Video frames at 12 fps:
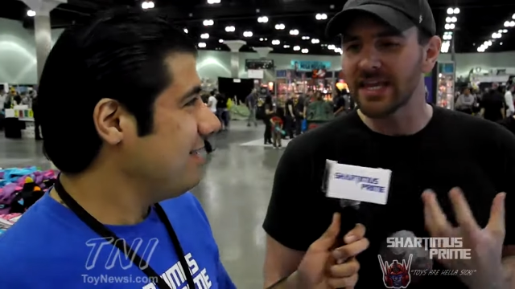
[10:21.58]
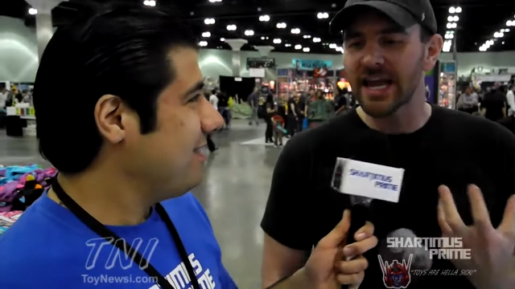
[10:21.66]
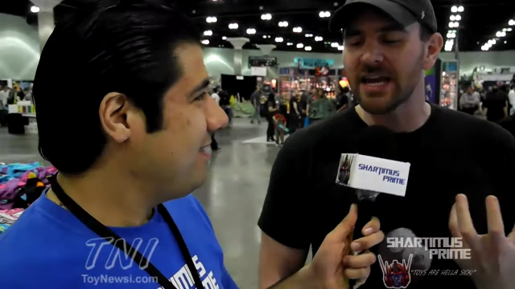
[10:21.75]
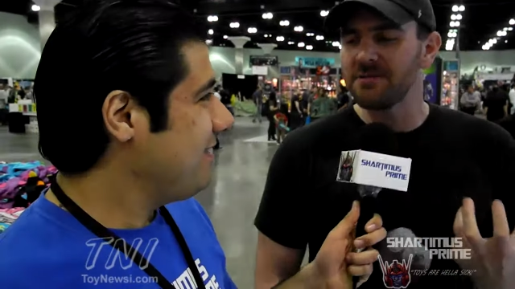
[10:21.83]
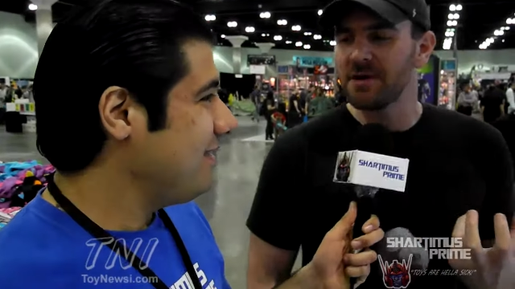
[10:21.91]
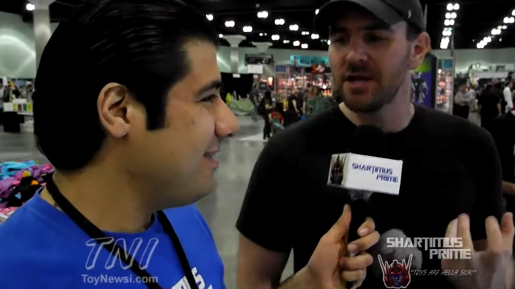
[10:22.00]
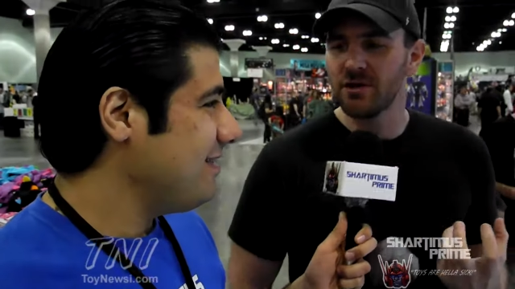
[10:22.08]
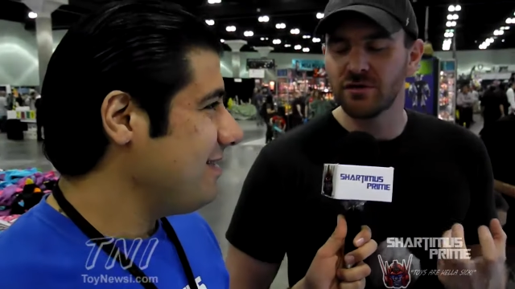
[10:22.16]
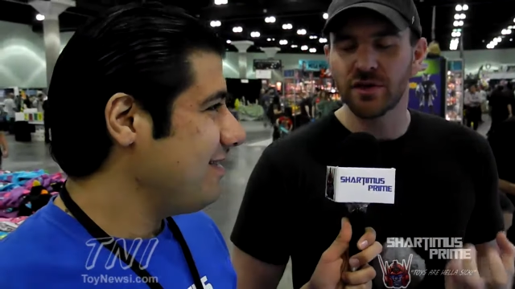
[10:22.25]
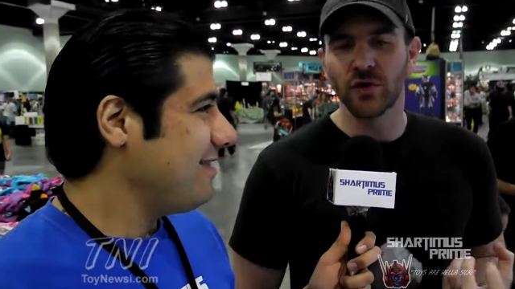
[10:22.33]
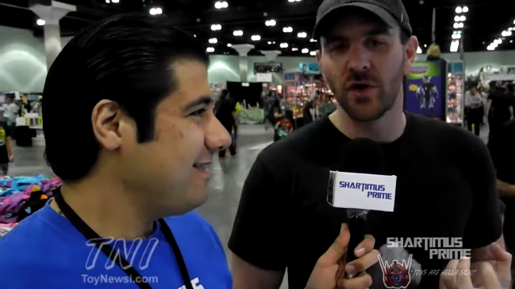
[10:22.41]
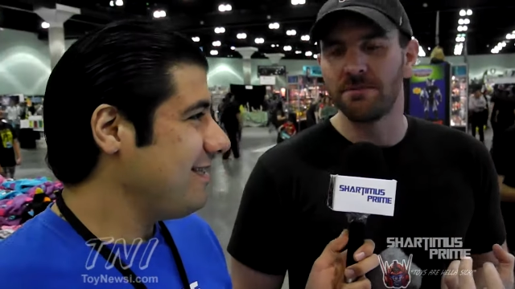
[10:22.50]
Speaker 1: I think anybody
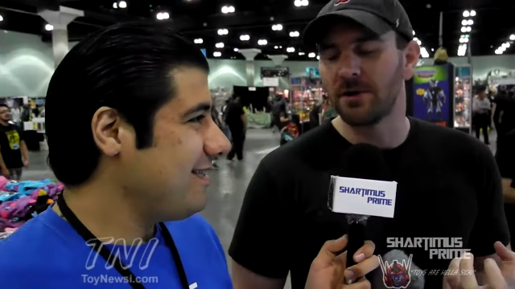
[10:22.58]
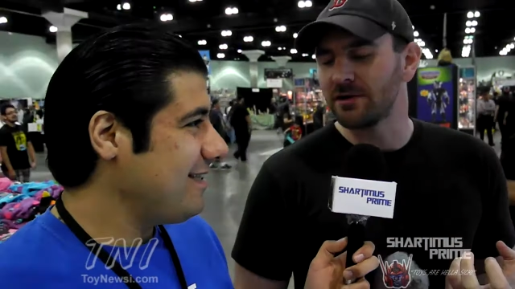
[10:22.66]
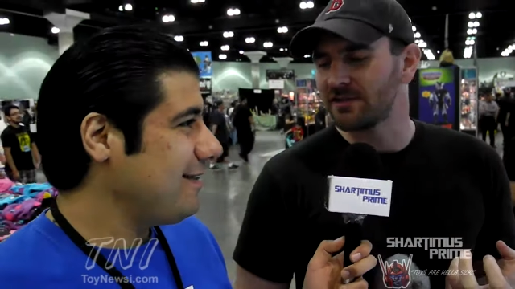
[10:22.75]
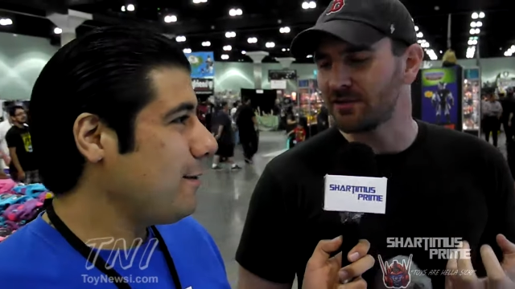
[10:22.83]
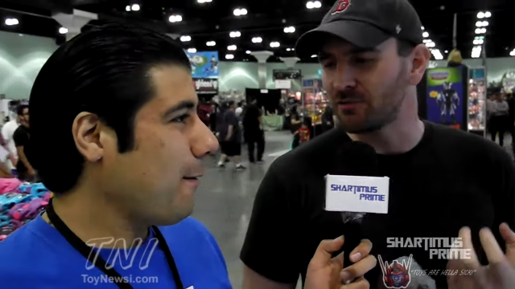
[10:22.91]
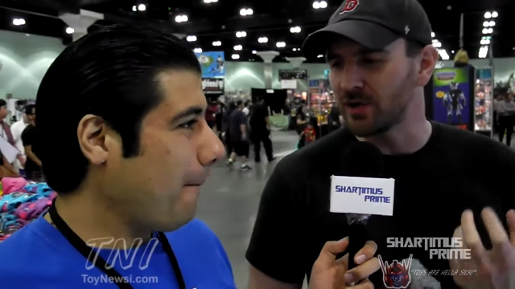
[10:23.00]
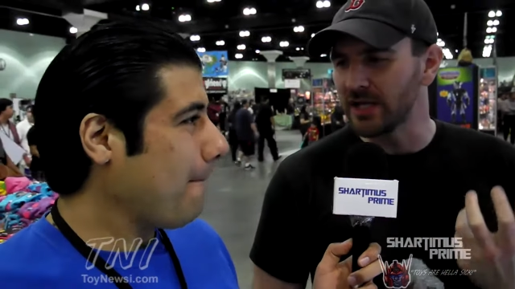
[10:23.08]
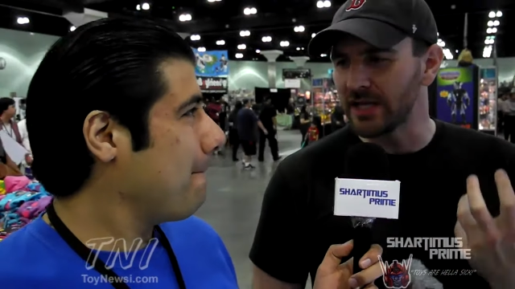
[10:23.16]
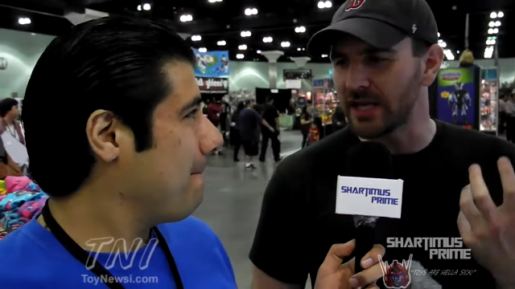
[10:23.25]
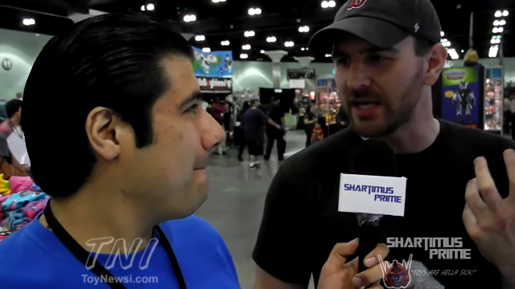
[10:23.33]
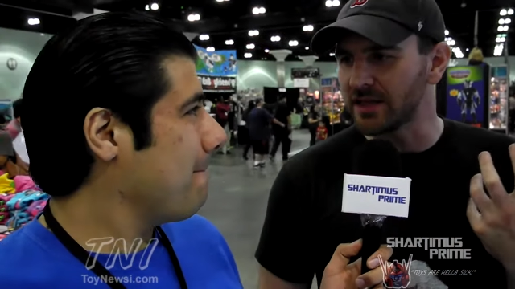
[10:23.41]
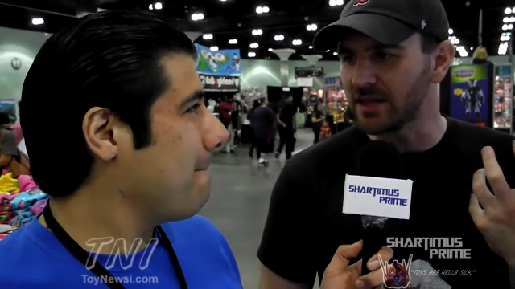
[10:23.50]
who's a toy person
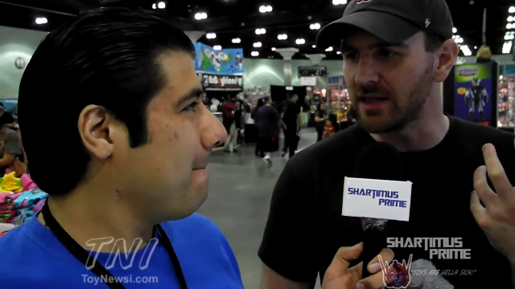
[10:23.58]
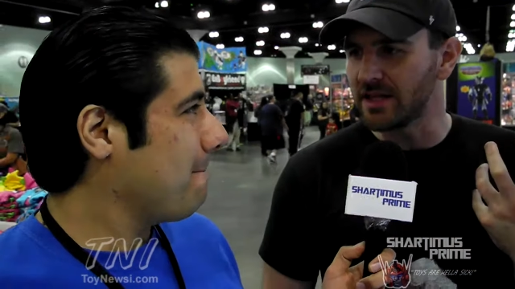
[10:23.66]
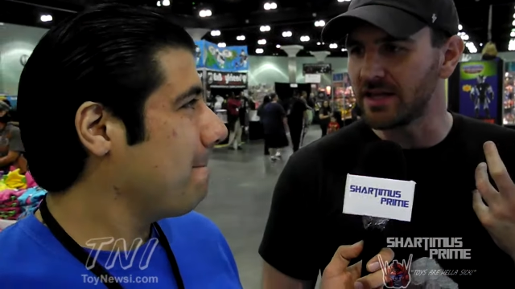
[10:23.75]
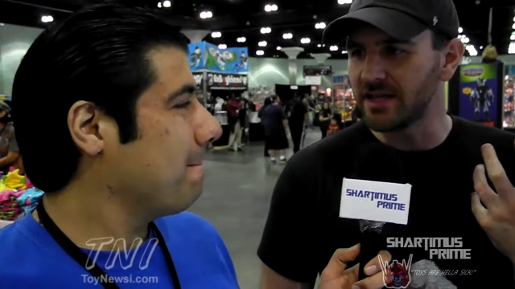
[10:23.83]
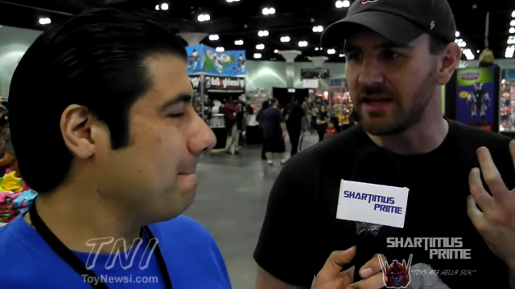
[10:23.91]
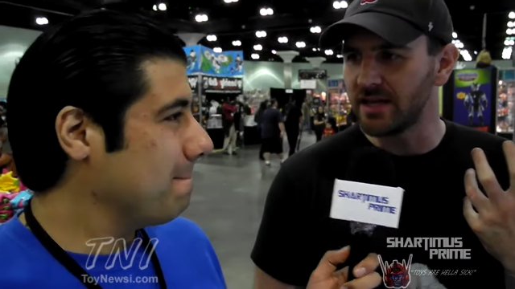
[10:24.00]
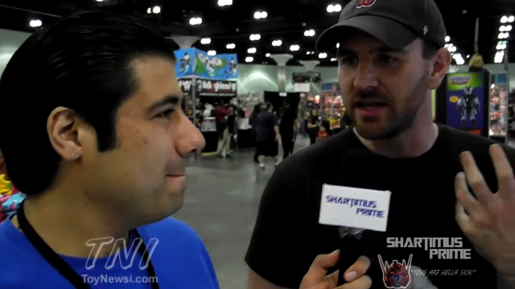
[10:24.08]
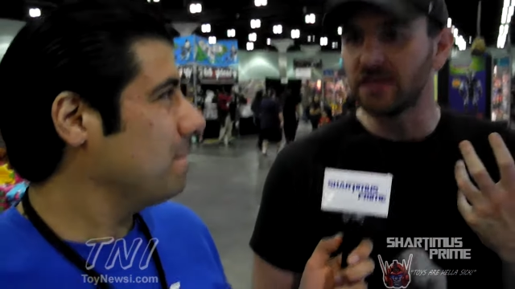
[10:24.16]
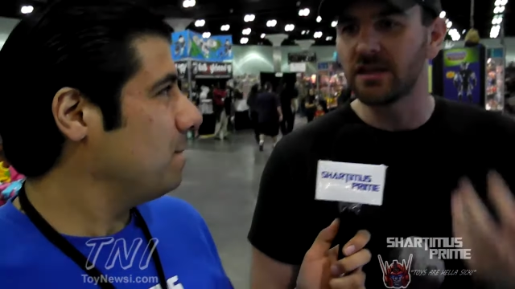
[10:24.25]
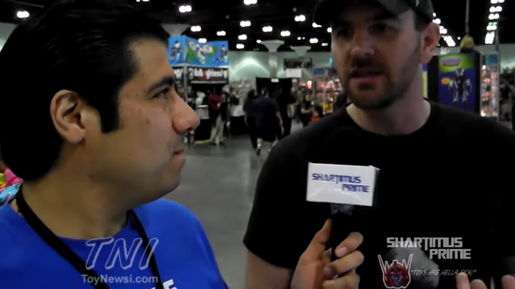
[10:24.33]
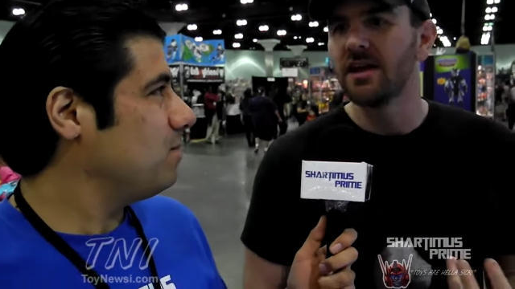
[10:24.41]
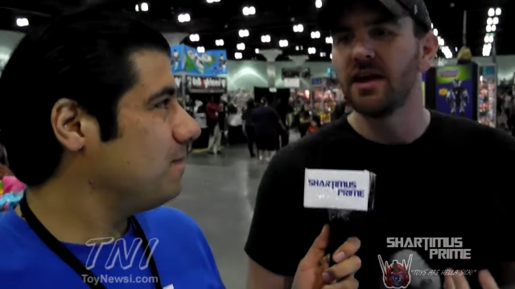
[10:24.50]
really
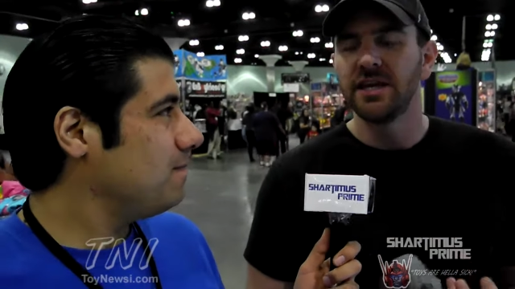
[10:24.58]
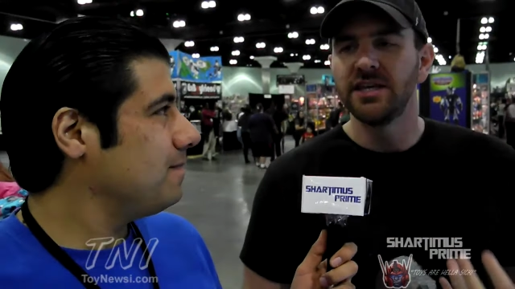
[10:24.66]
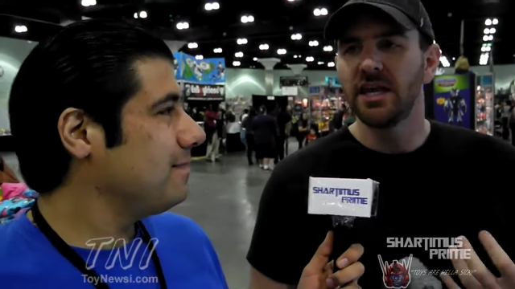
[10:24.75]
is,